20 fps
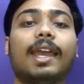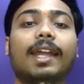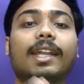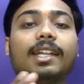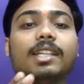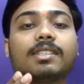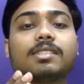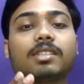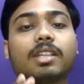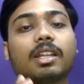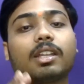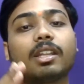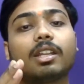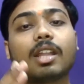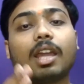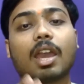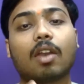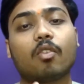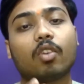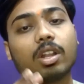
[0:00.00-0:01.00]
it is done
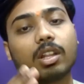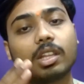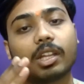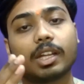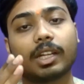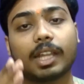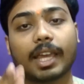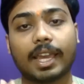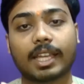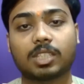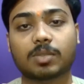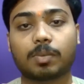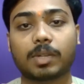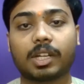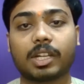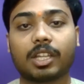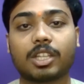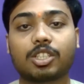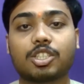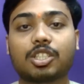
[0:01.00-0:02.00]
in evaluate
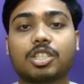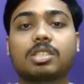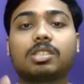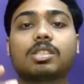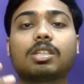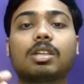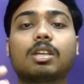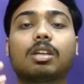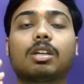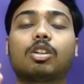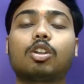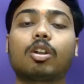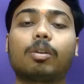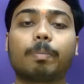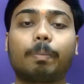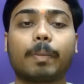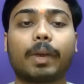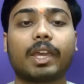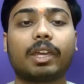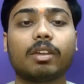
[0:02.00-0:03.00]

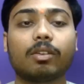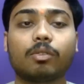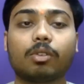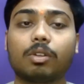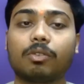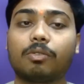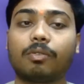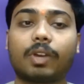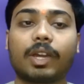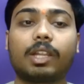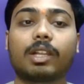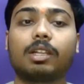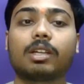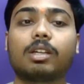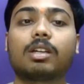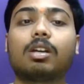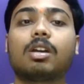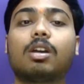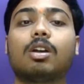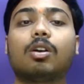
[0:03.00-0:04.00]
explanations.py file.
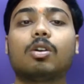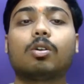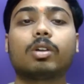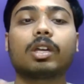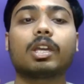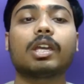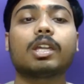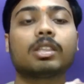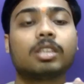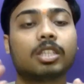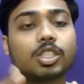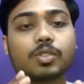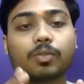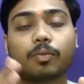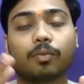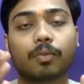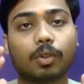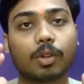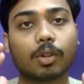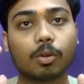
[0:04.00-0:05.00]
Okay,
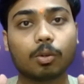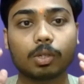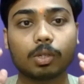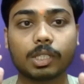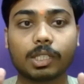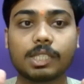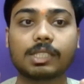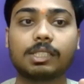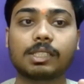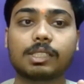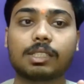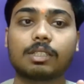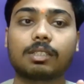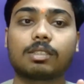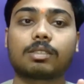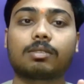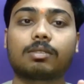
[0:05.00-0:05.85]
this flow is